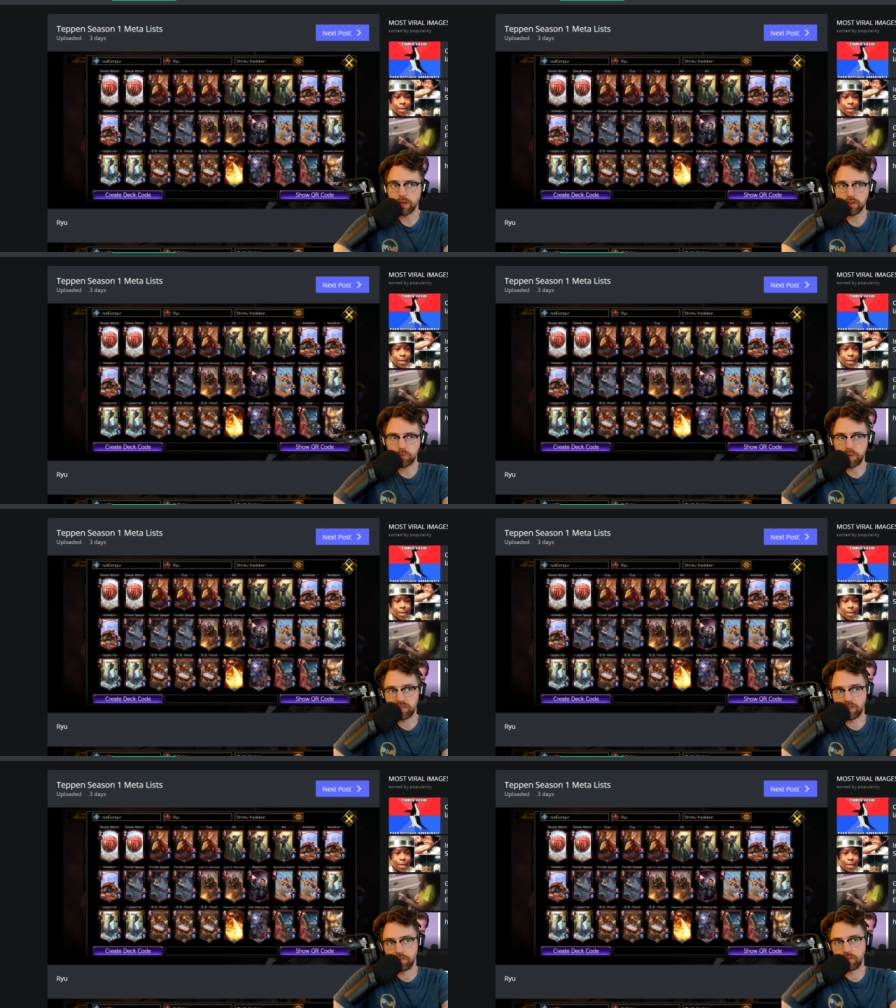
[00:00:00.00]

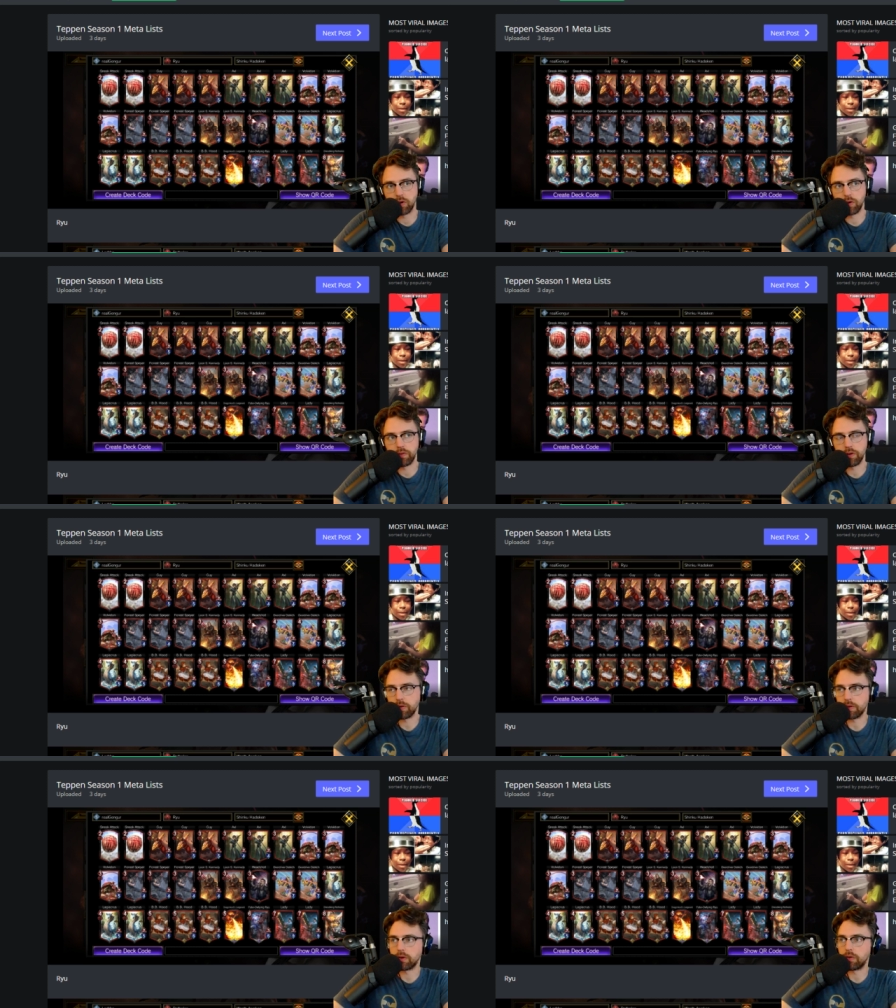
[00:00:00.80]
expensive. So if
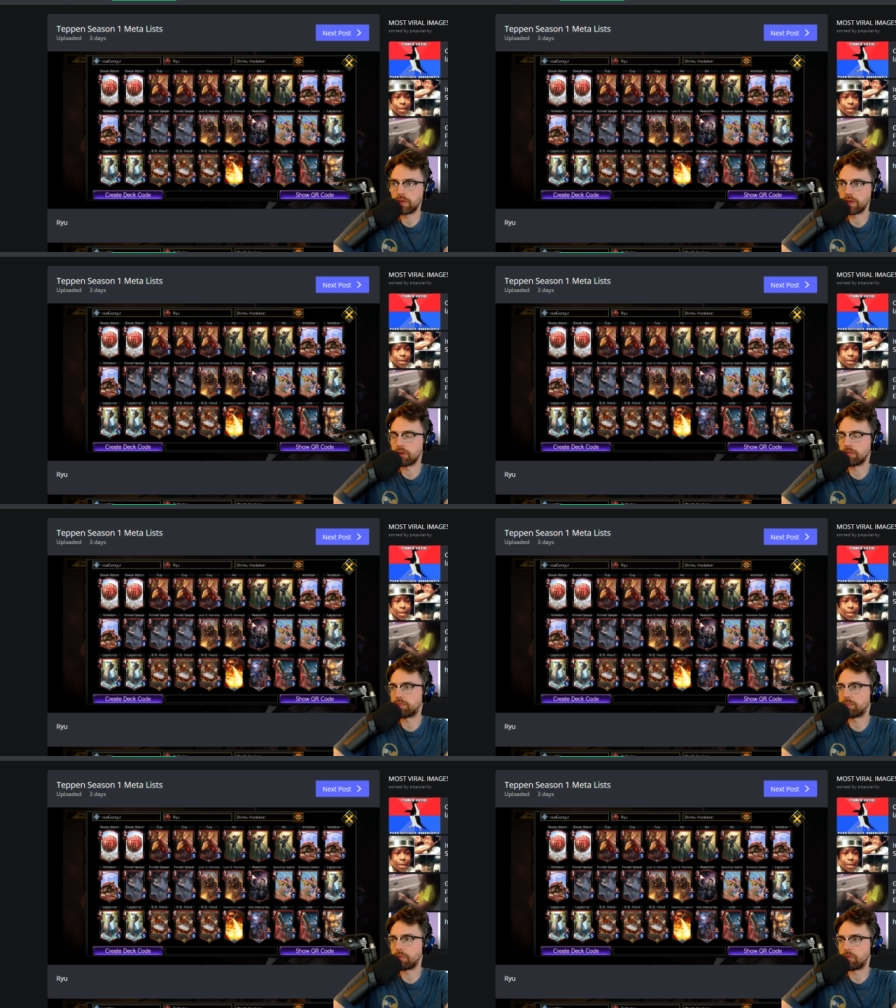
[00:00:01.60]
you're,
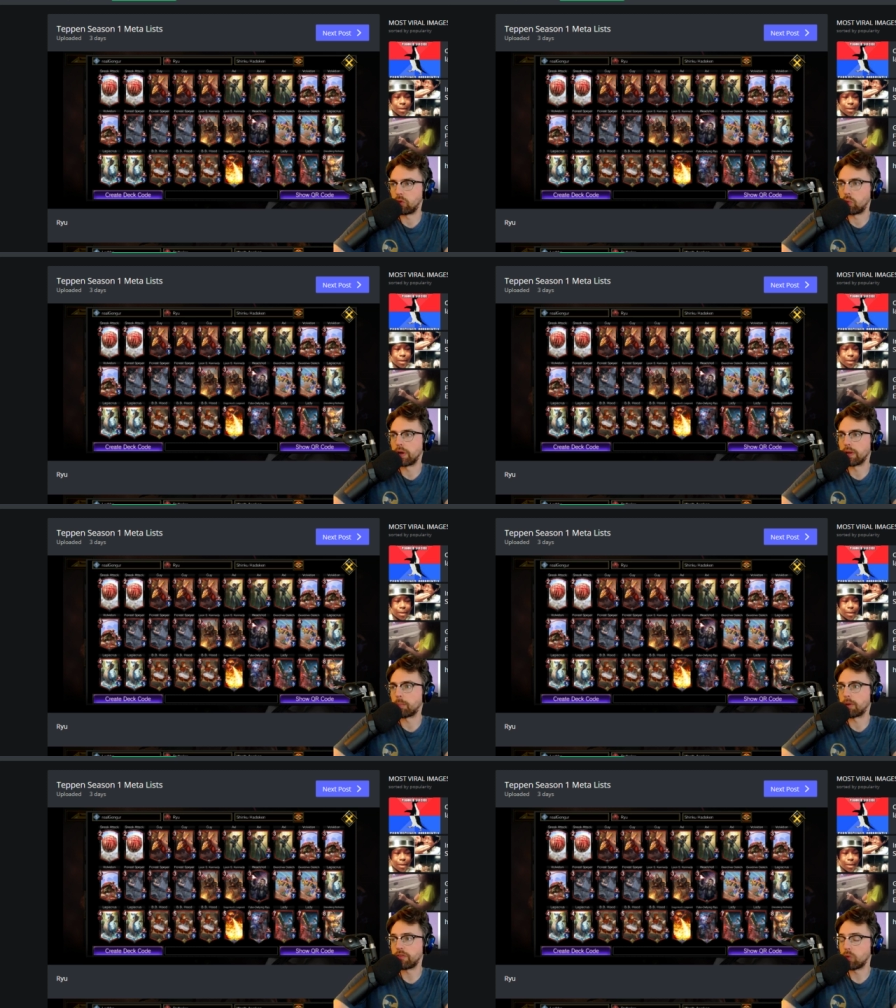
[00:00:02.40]
if you want
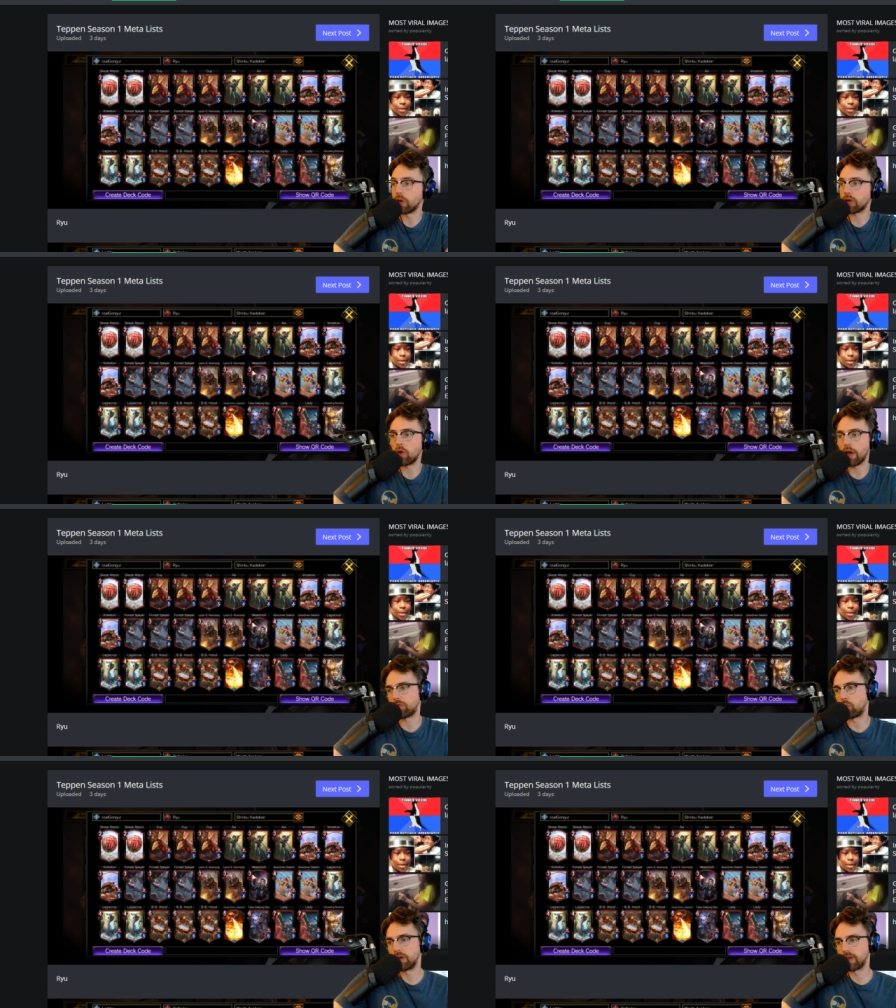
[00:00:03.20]
to
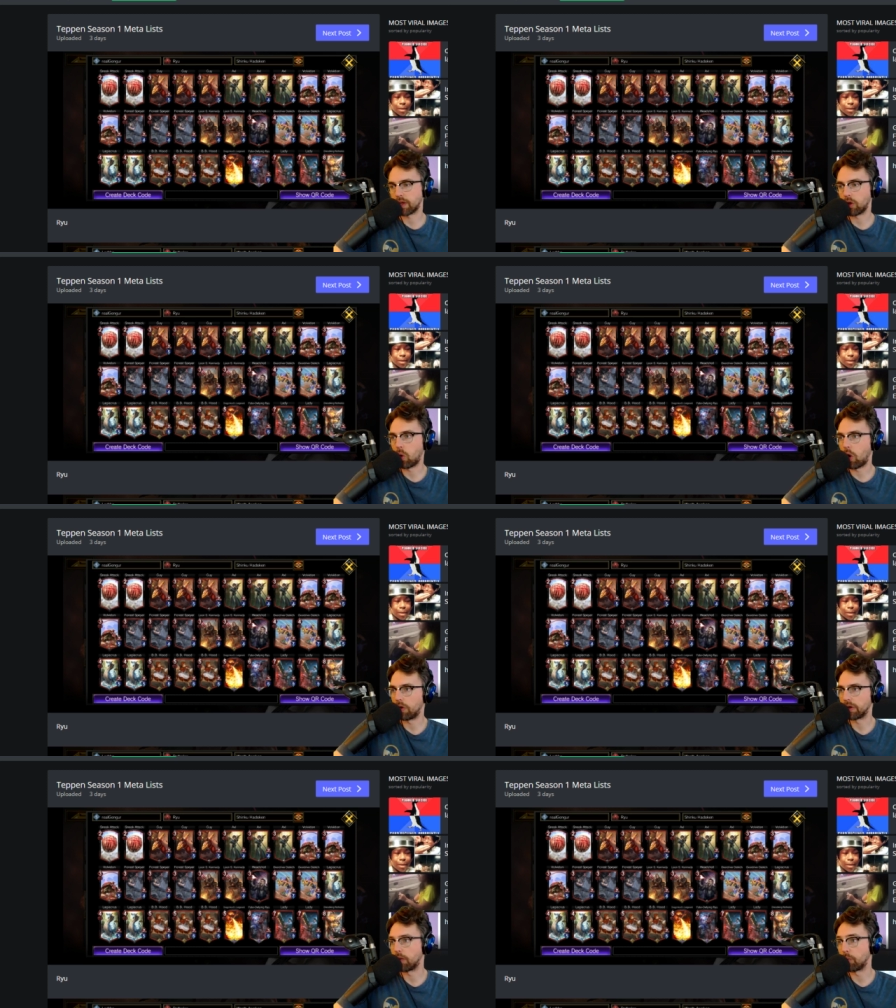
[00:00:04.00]
craft one deck and go
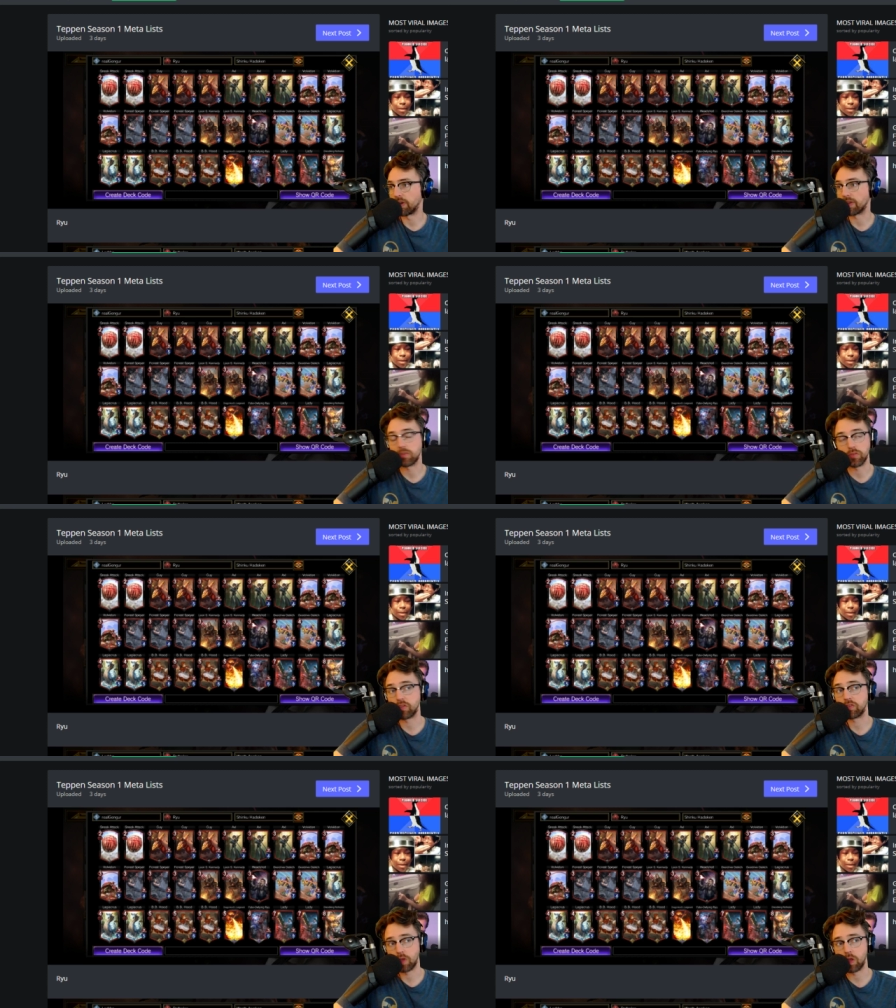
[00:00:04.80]
all in on one deck, this is
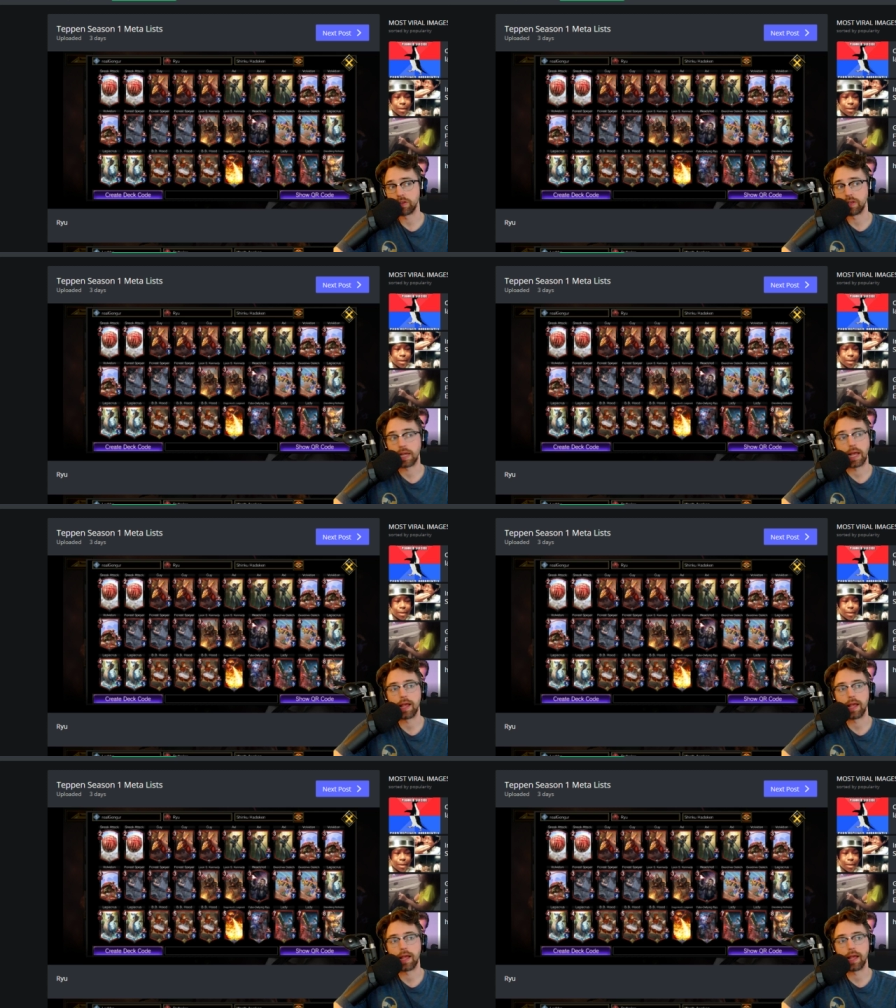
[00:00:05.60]
a solid deck.